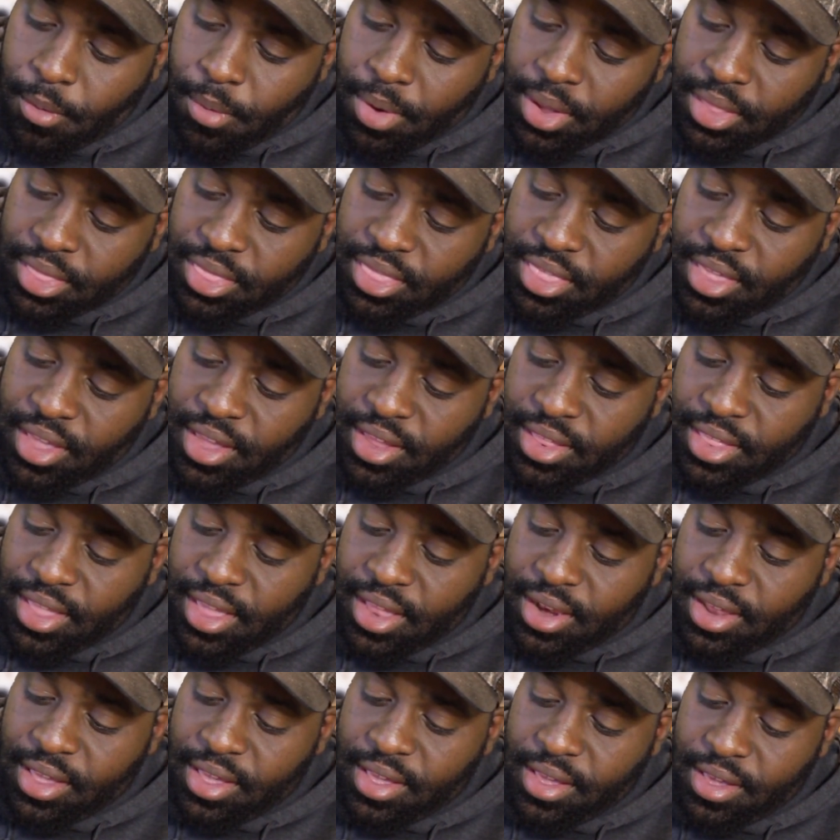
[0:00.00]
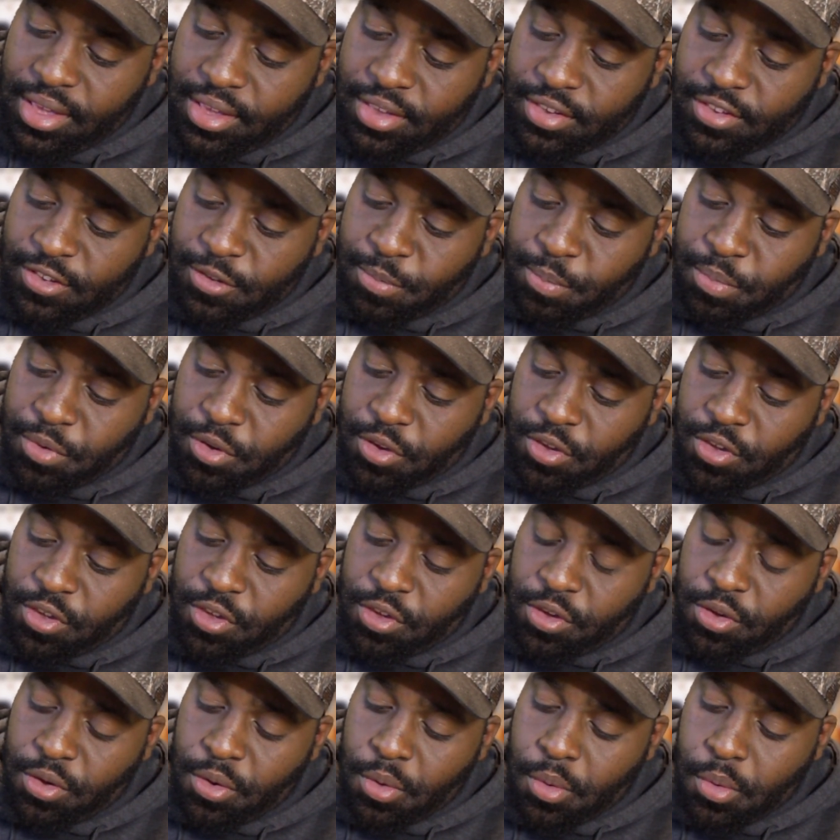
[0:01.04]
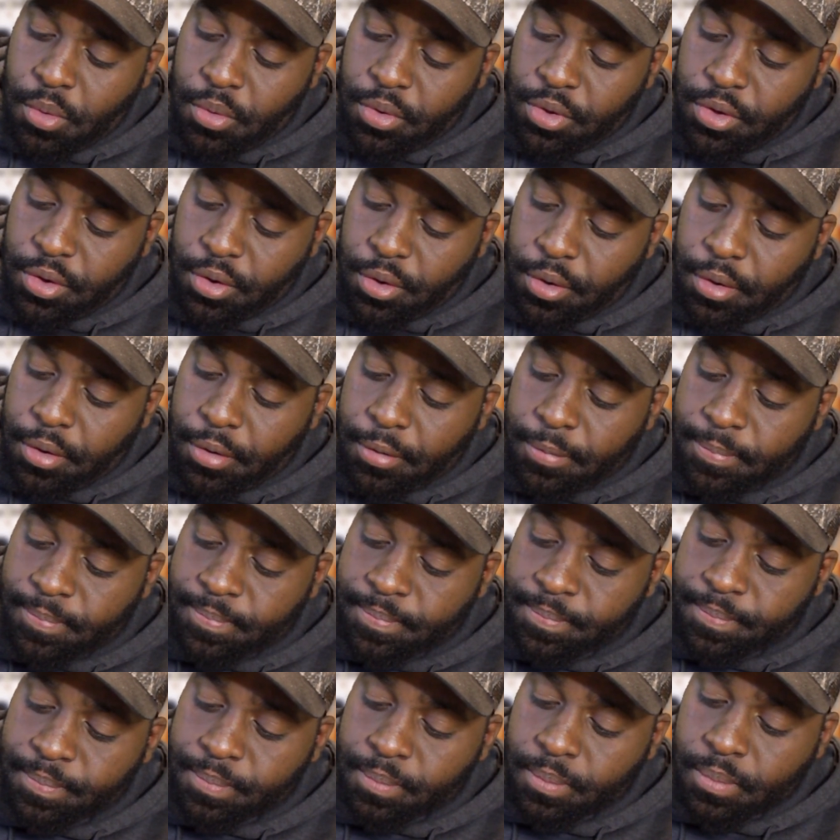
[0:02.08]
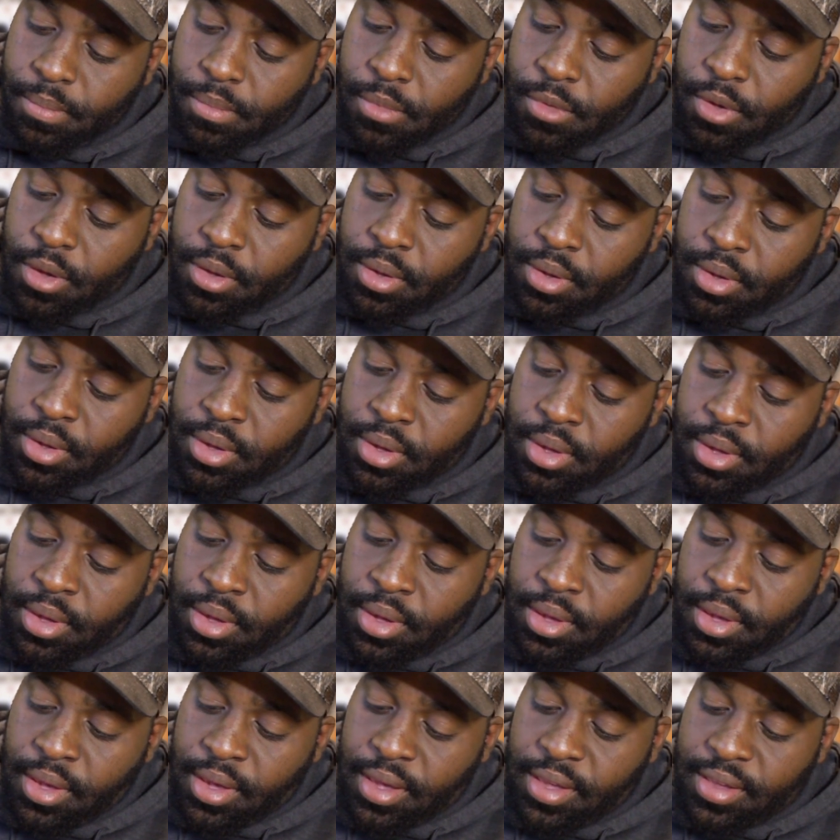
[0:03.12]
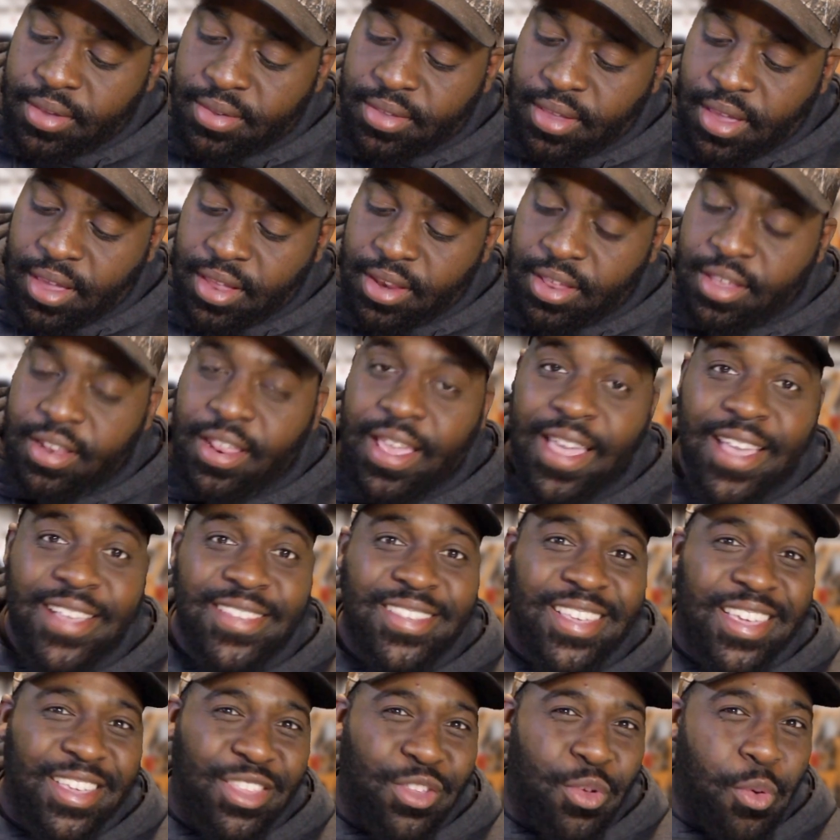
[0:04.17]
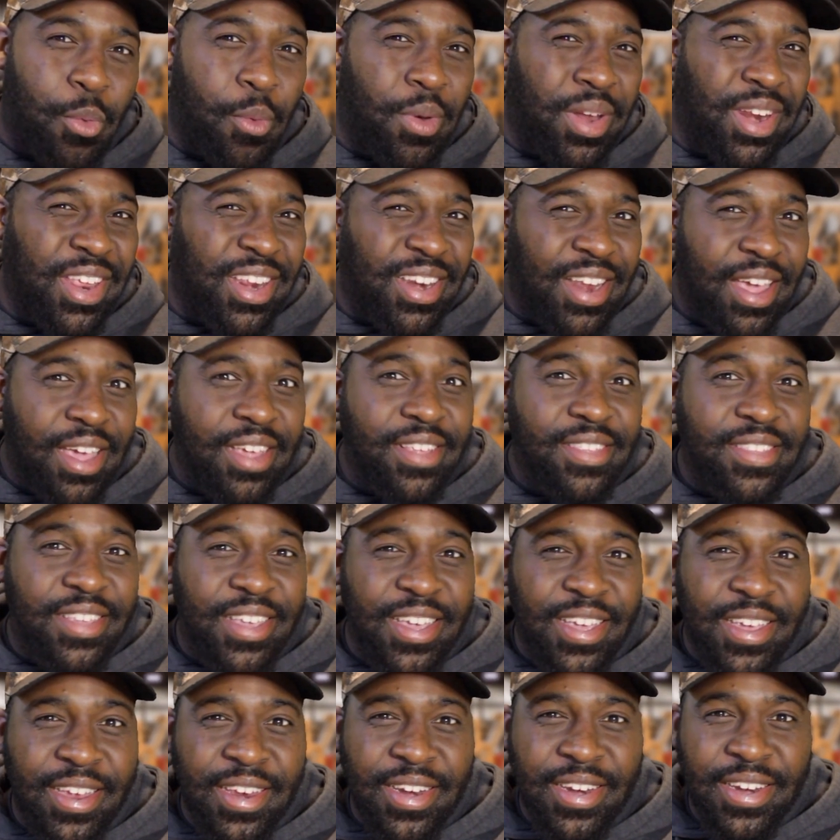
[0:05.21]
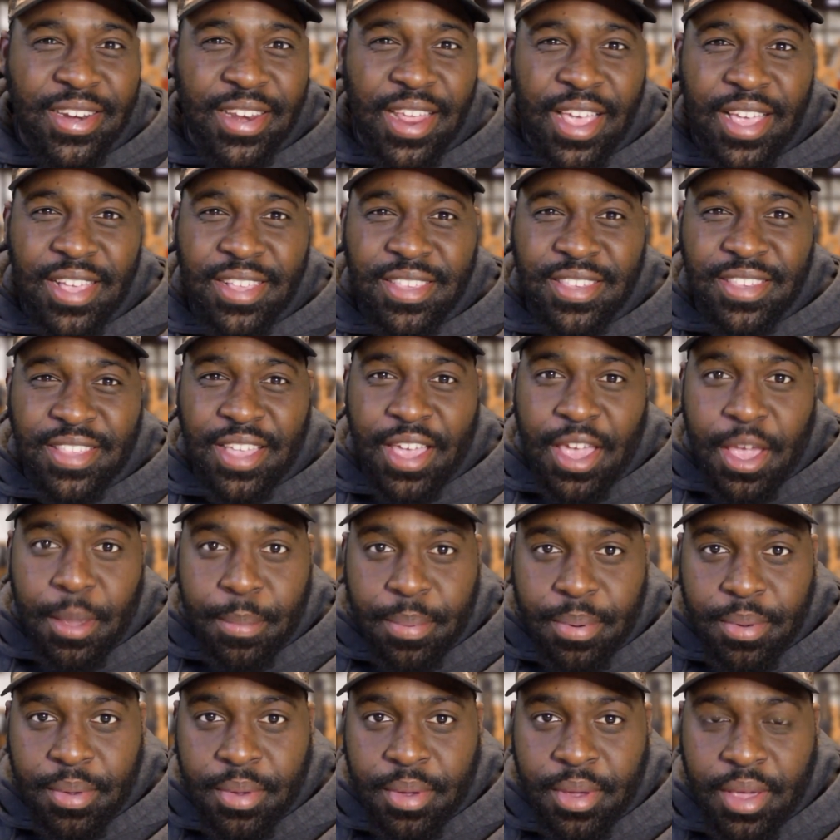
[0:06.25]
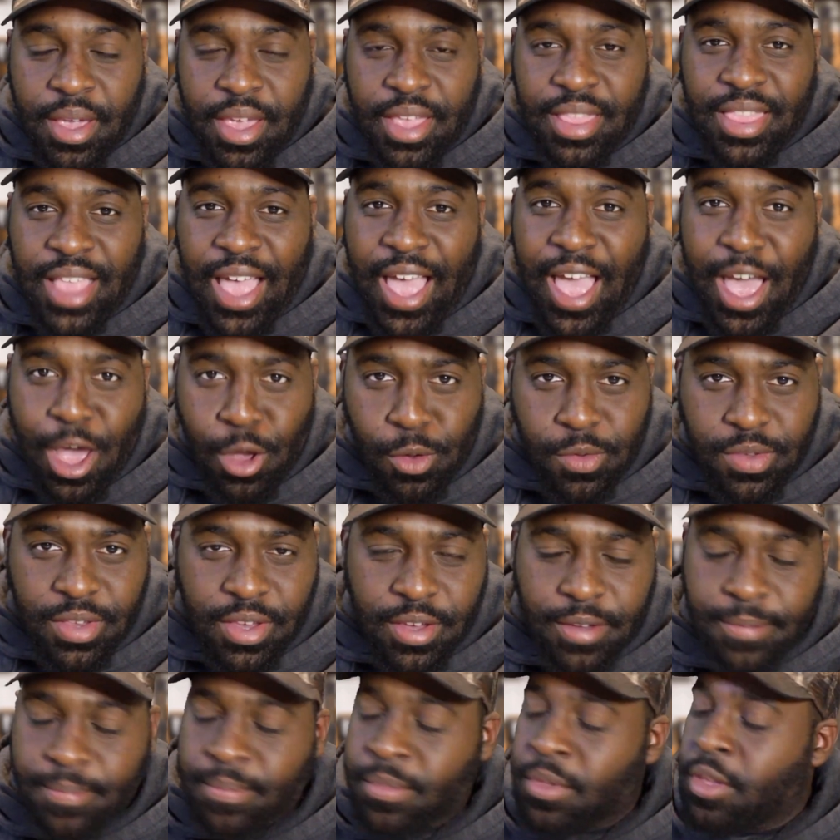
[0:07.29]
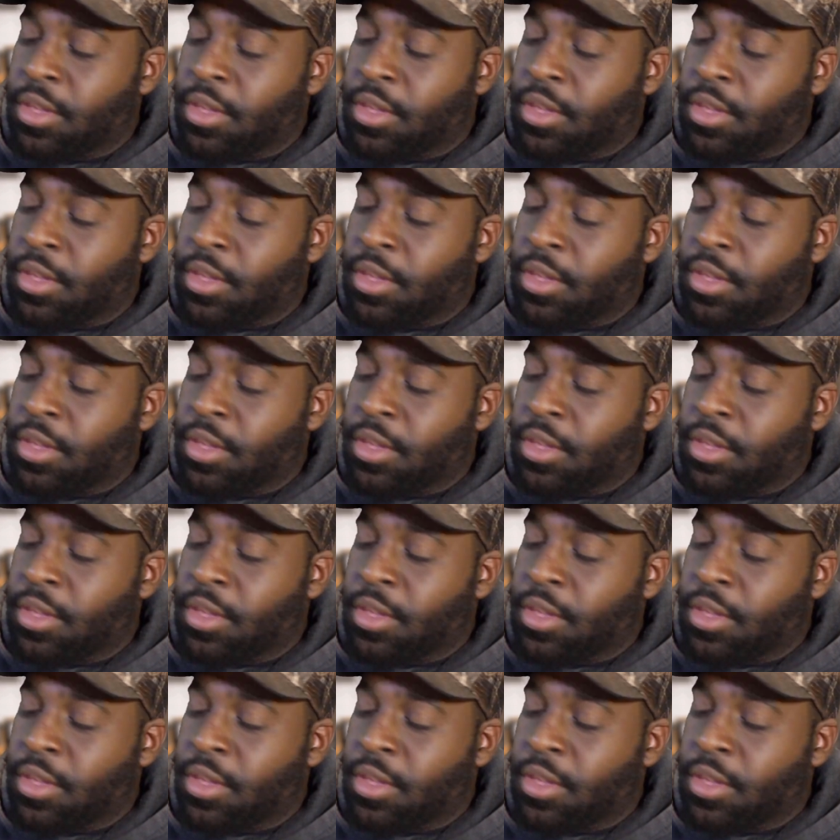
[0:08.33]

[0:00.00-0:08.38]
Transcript: one thing that is peculiar is that it has a 2019 date stamp in the housing.